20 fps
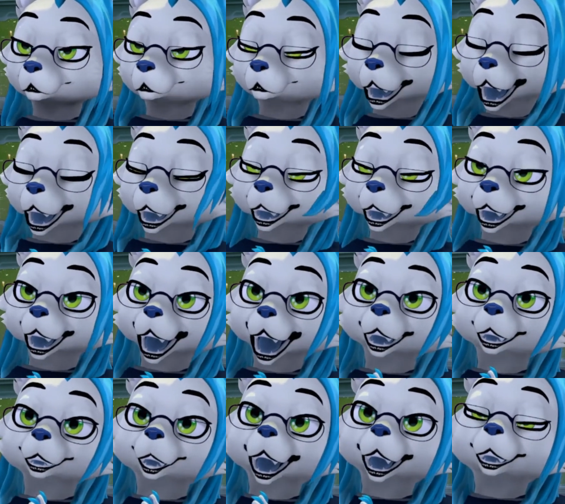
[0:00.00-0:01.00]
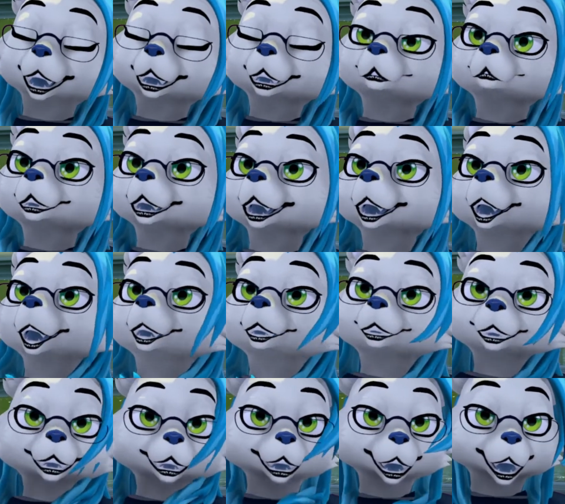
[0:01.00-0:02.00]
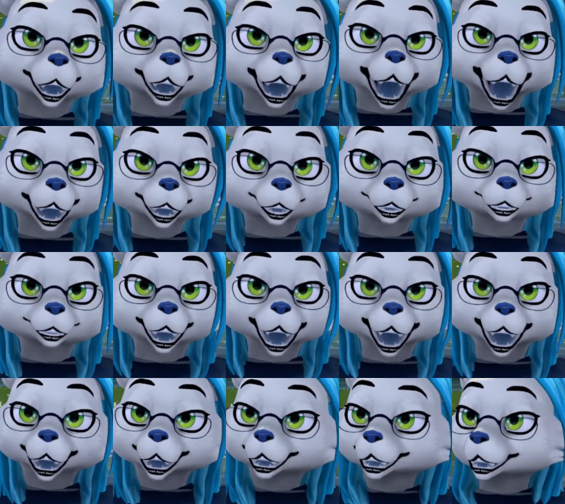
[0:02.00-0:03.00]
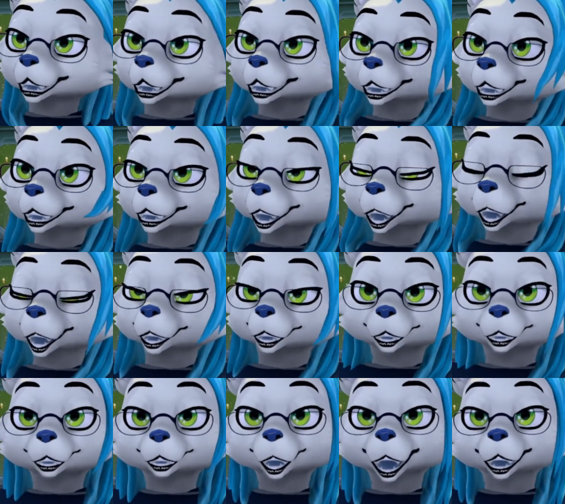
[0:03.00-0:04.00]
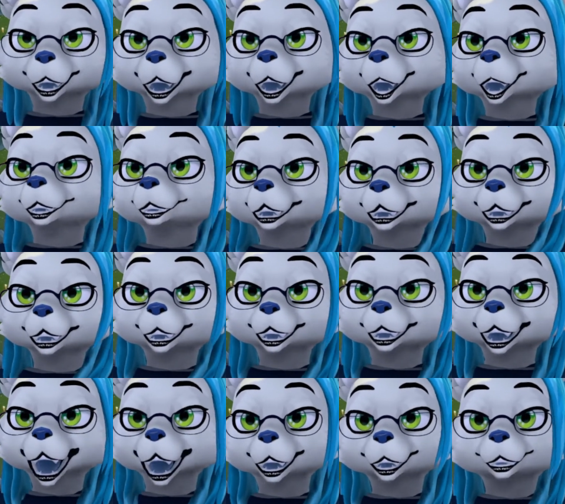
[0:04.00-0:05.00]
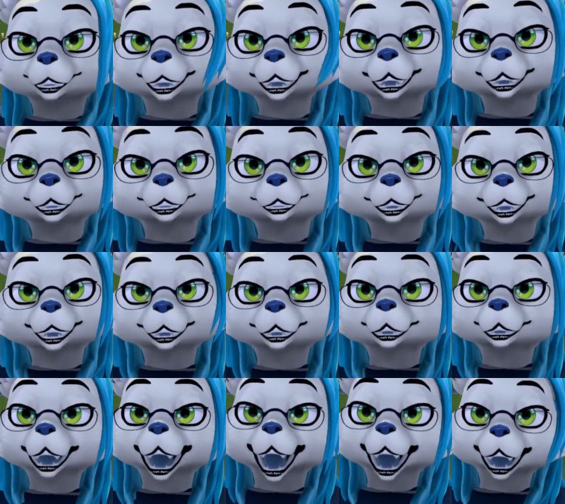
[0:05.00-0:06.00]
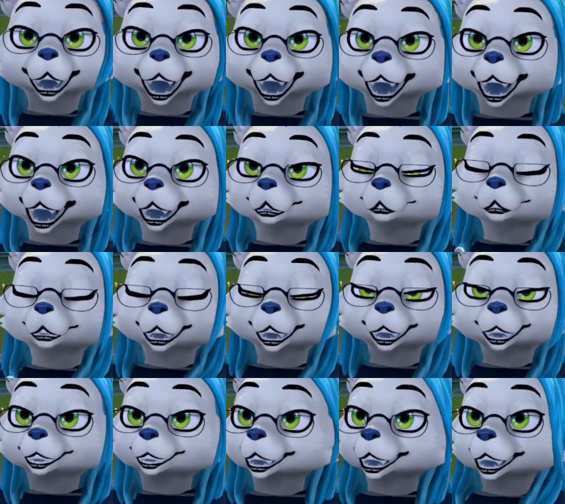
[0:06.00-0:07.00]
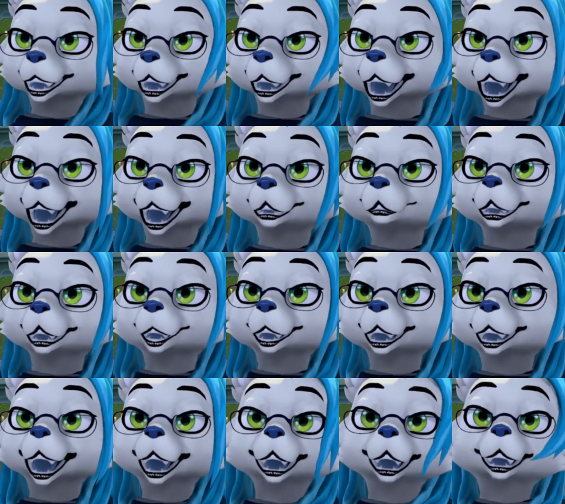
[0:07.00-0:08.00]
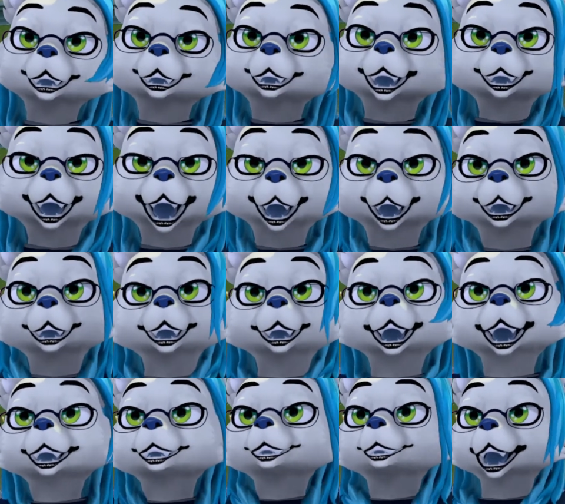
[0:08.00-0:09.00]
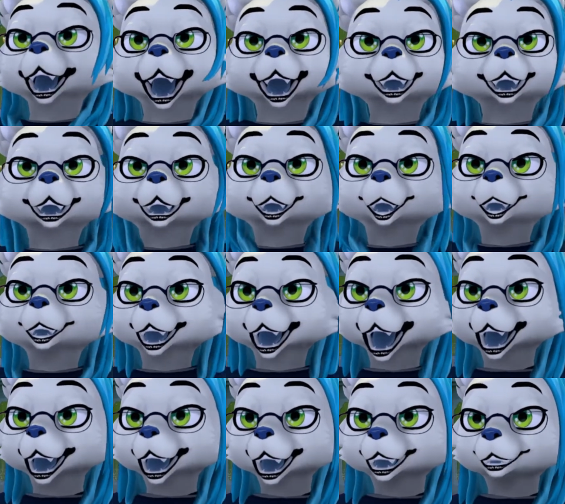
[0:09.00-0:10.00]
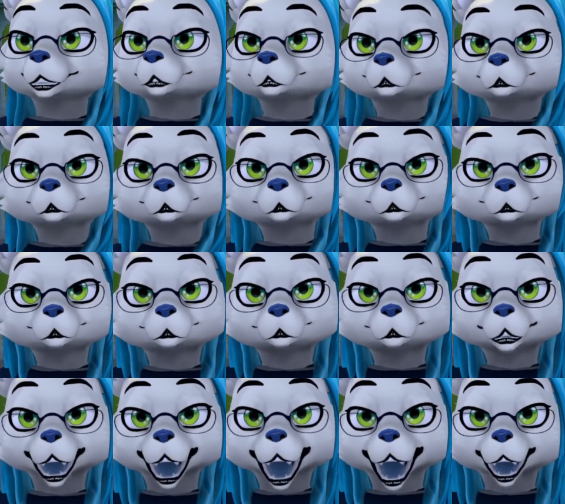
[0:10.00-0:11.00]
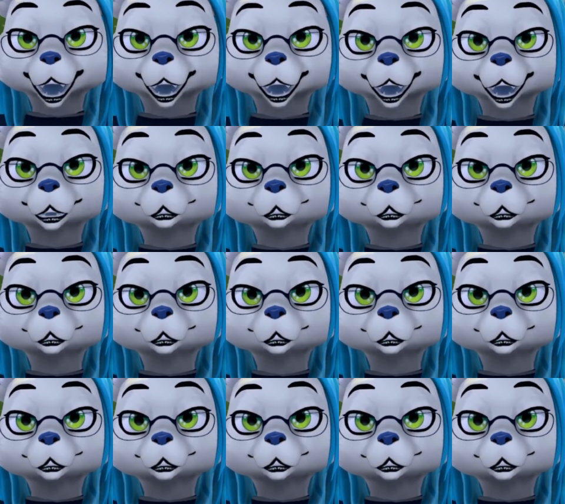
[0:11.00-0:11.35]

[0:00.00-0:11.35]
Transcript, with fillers: Are, are, are most vampires like them, or are most vampires absolute fucking dipshits that, you know, need to be taken out back and shot, you know? Like, um...